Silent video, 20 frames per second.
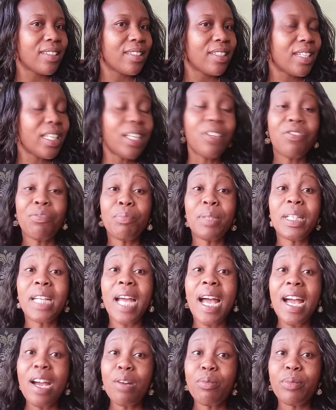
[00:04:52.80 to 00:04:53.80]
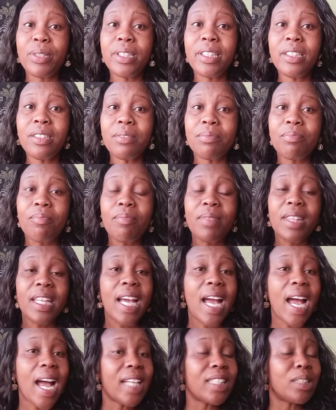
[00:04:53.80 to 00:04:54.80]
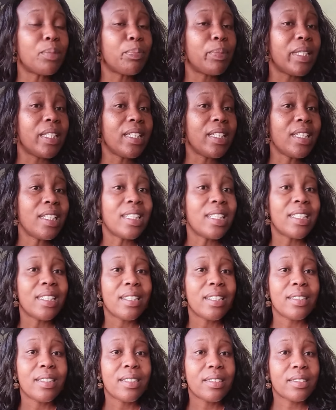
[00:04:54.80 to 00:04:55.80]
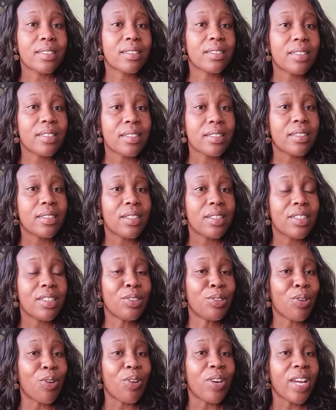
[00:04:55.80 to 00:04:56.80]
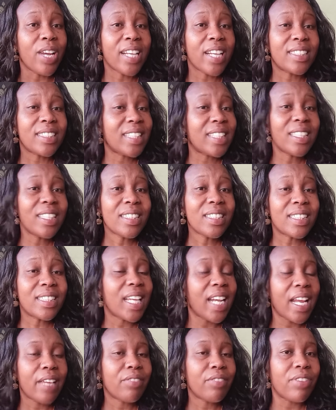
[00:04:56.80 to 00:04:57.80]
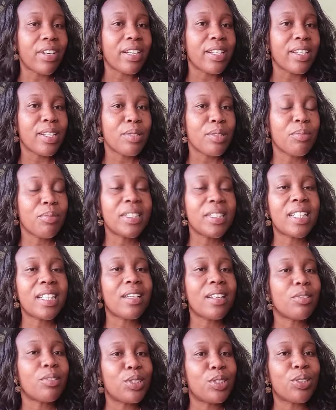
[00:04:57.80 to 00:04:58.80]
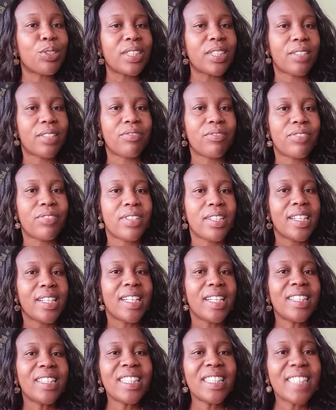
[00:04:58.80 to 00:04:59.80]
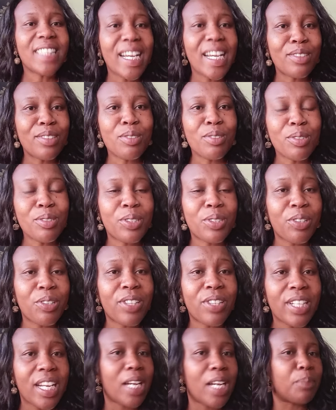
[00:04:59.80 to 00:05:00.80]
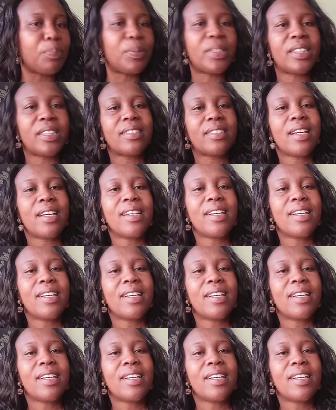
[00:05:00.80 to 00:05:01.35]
If Min Hawi has been, you know, exchanging saliva with Claude Joseph, These are two grown-ups.